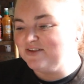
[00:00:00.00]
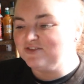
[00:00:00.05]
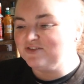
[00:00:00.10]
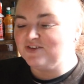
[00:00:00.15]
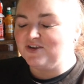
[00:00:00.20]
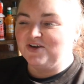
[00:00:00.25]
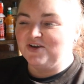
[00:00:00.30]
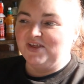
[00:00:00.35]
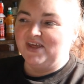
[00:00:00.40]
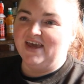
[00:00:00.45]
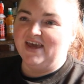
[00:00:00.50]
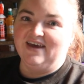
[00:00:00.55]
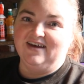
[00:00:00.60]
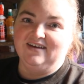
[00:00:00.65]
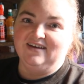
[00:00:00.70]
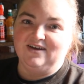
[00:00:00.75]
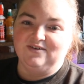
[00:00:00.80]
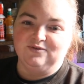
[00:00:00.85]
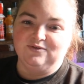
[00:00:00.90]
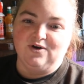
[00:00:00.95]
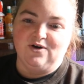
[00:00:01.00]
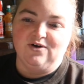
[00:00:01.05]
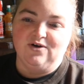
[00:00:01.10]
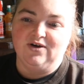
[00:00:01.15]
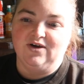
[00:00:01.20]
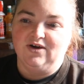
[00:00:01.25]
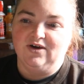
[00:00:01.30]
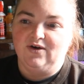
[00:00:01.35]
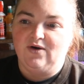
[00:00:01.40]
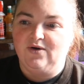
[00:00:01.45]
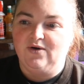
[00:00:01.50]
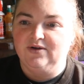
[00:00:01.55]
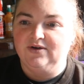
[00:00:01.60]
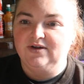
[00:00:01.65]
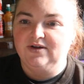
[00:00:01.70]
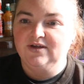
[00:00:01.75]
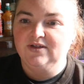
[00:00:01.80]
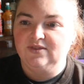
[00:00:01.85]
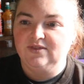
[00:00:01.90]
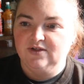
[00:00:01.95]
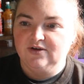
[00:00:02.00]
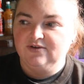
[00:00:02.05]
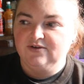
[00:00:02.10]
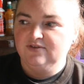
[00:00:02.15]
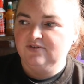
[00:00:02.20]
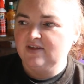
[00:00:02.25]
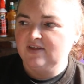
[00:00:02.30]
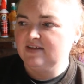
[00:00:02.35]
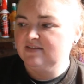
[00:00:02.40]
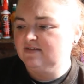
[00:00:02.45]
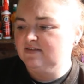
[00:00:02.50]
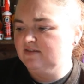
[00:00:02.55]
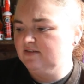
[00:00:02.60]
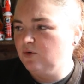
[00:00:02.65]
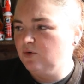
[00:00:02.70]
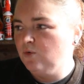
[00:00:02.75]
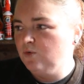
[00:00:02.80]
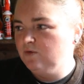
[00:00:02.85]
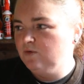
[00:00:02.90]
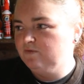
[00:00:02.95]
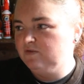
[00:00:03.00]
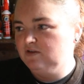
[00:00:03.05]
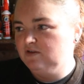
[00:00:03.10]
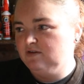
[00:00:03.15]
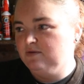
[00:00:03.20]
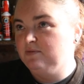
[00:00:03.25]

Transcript: So yeah, I've got her on those. That's all of the